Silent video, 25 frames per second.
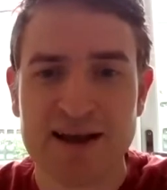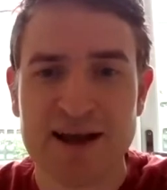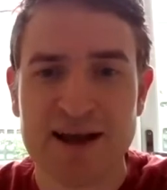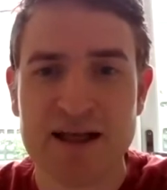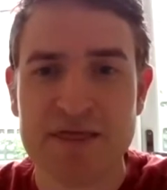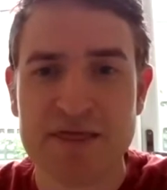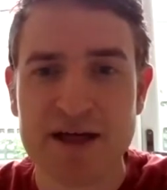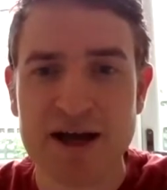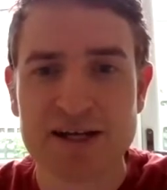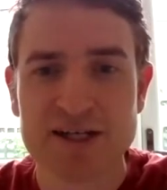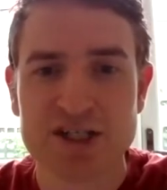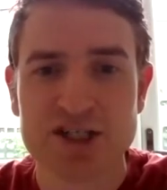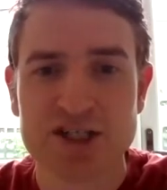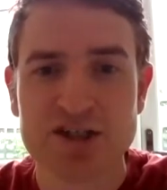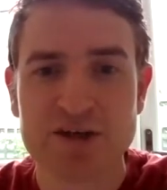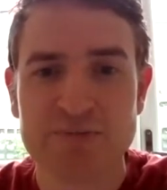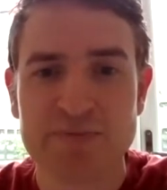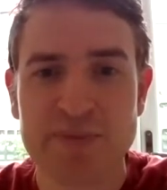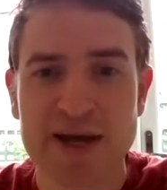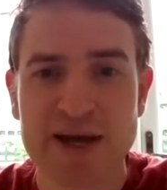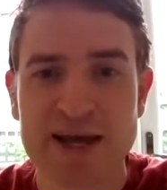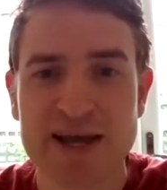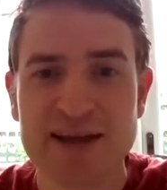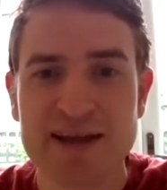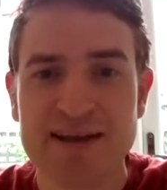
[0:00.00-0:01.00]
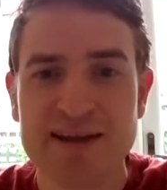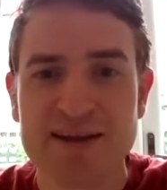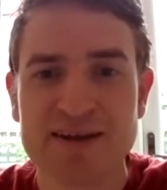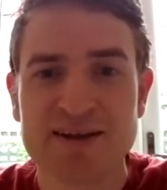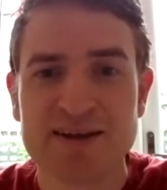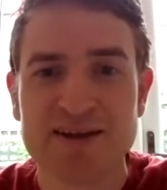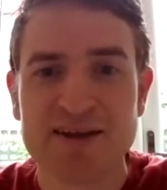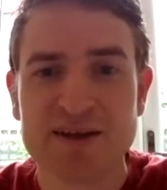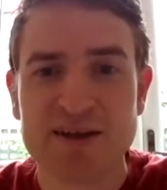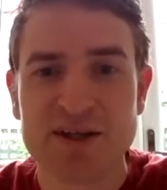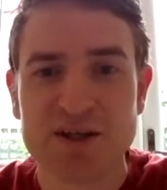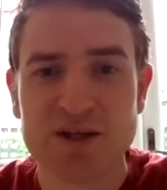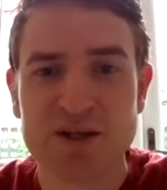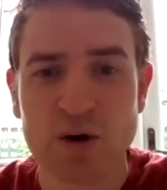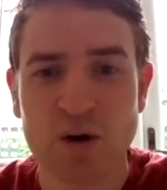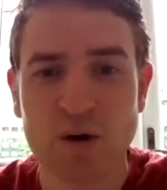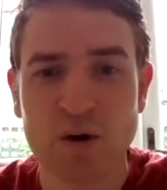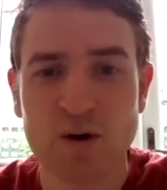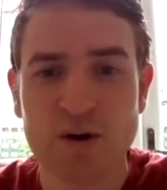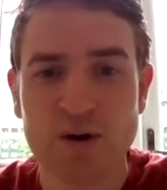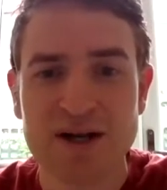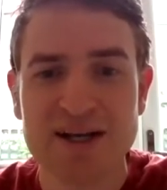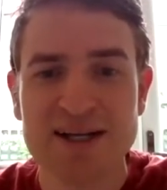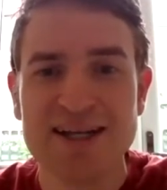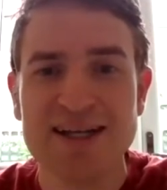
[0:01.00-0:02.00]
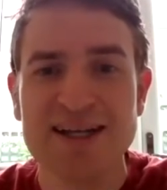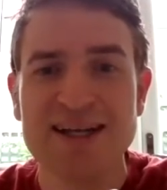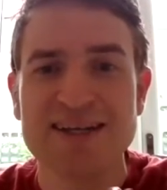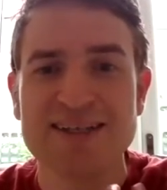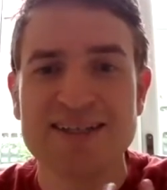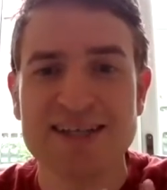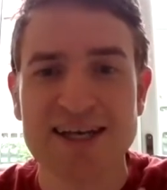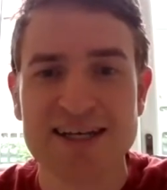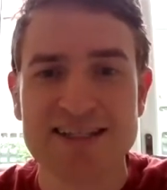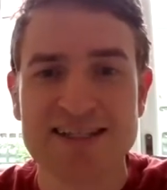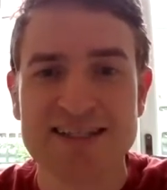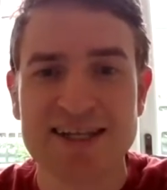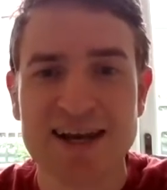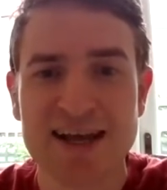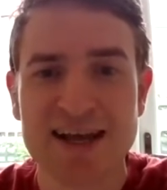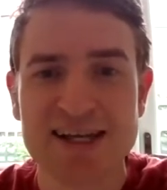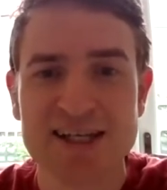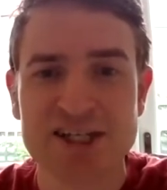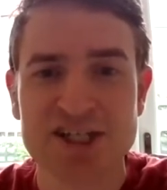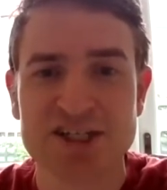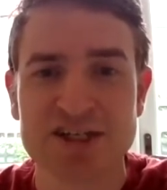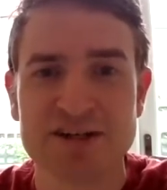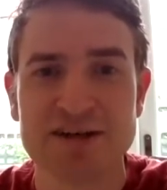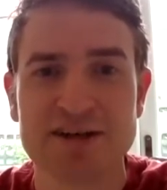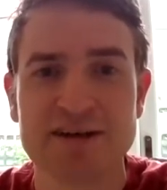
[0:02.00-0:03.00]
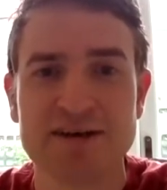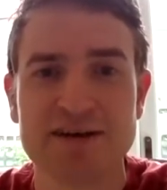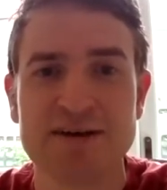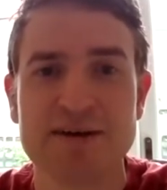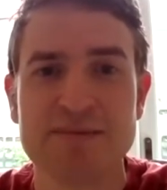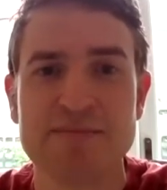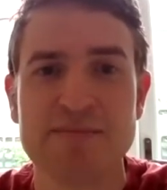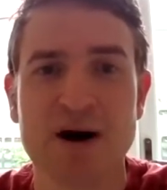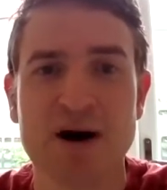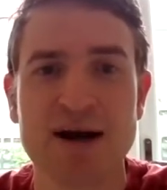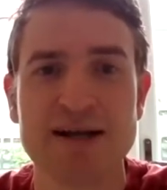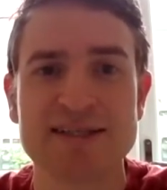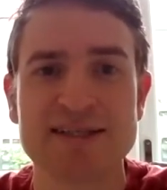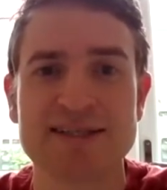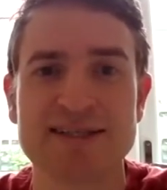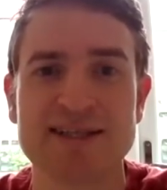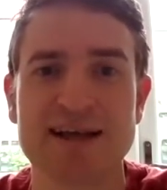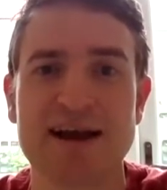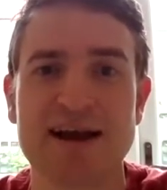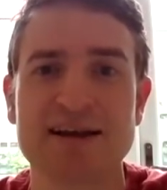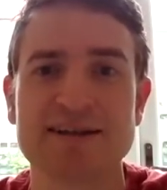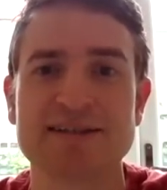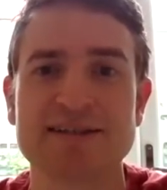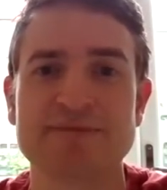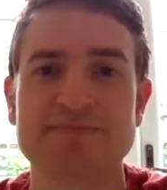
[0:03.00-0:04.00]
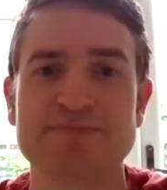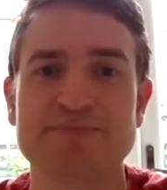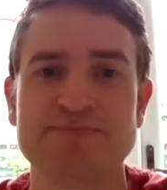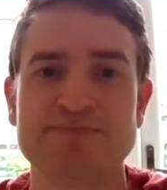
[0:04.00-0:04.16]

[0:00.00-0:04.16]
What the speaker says: And that should be your destination mindset.